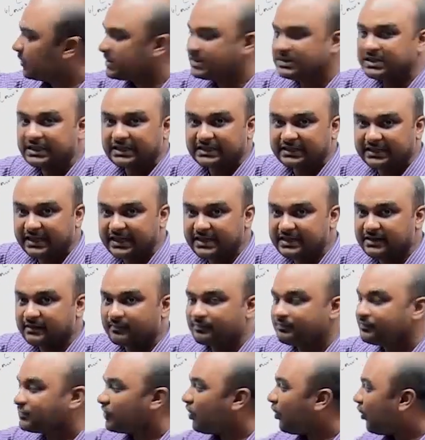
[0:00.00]
with the king
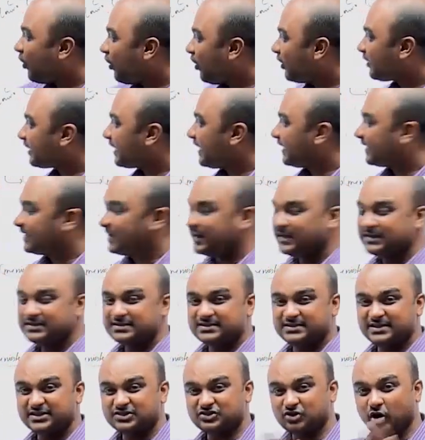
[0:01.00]
or
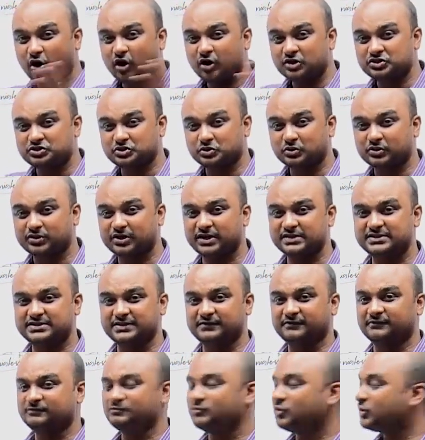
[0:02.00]
against this
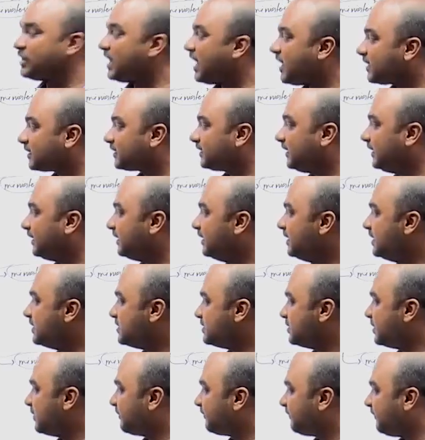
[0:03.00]
autocratic monarchy,
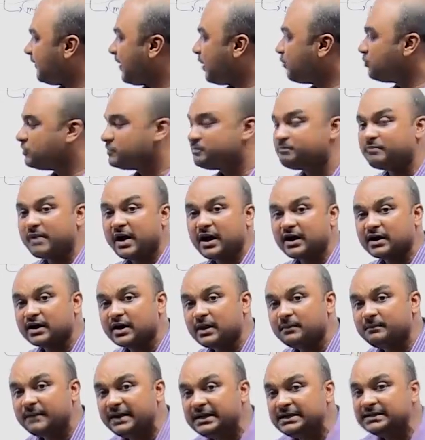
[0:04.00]
they found
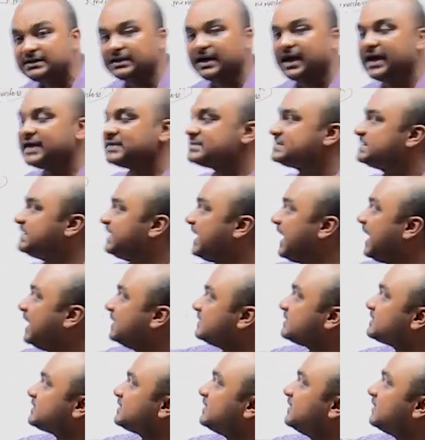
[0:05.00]
parliament as the
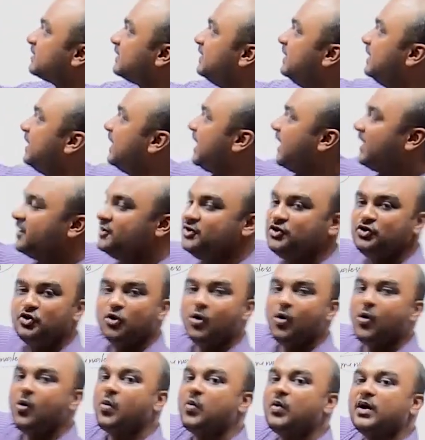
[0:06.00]
answer, and
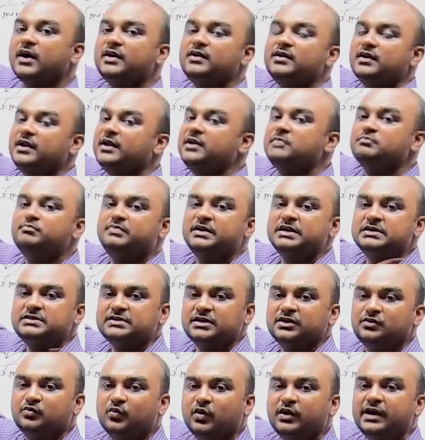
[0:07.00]
no one in
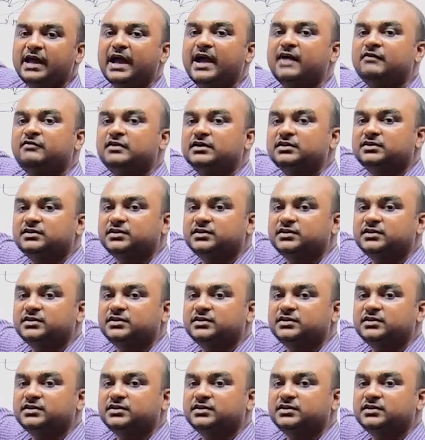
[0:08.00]
Britain would ever